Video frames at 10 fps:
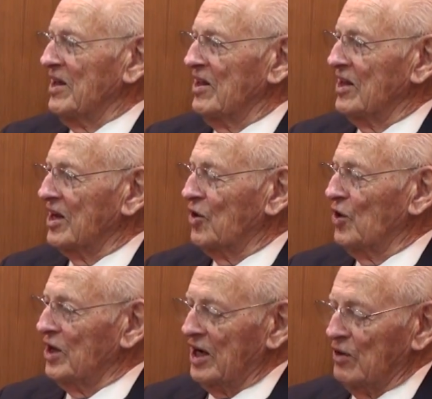the
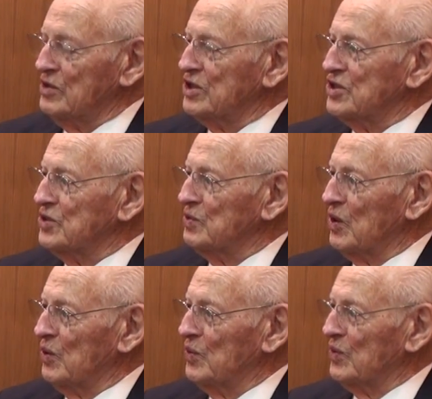countess who
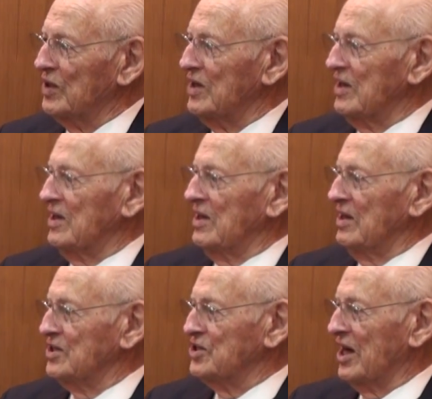owned
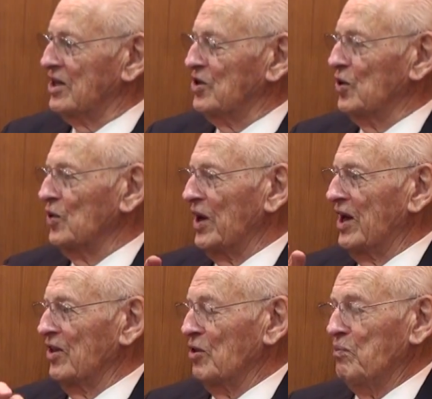the chateau
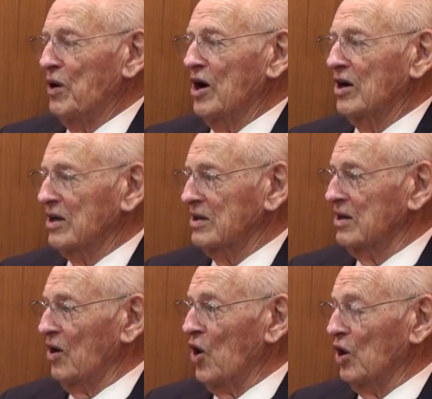and the park
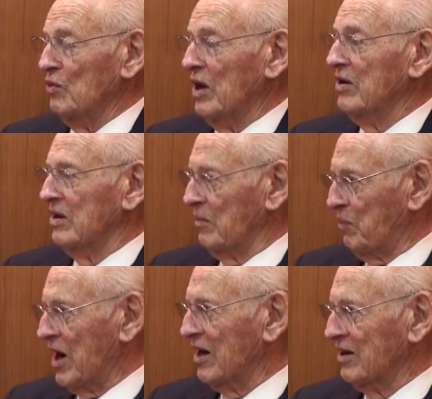all around it, the
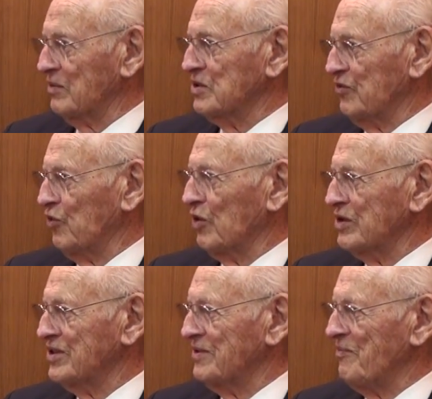park, there was a forest,